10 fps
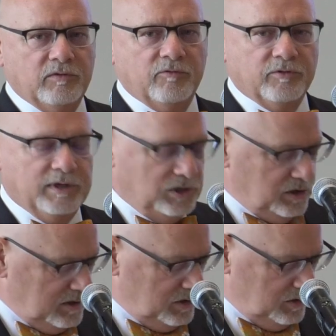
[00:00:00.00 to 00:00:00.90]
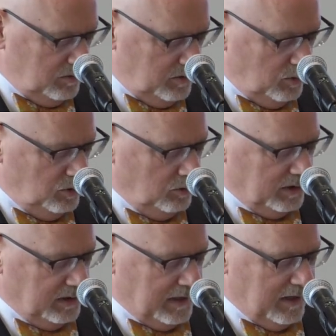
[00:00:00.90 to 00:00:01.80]
of inflation as when you
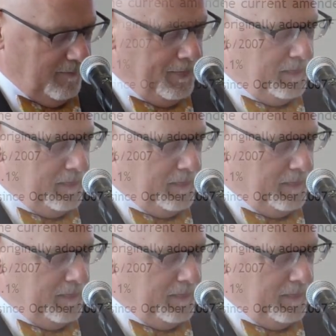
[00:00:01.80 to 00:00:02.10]
look at that.